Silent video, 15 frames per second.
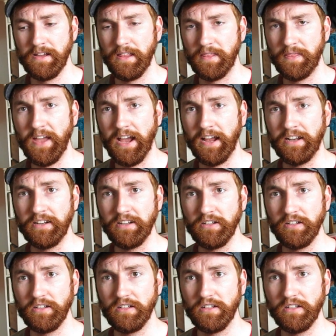that
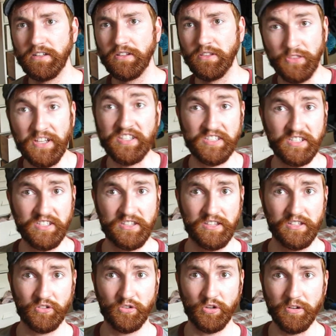this is
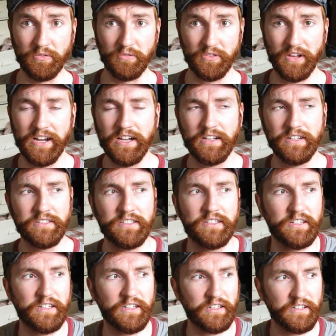the truth, and
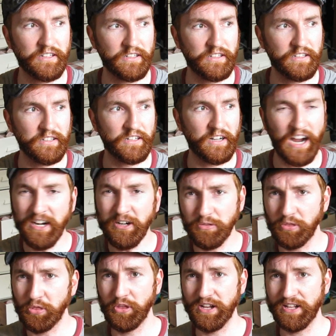I
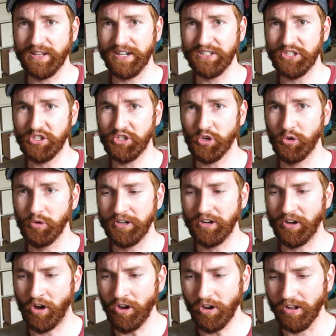don't think that's true at
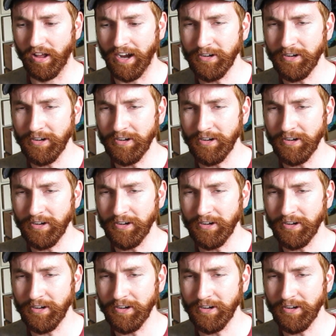all.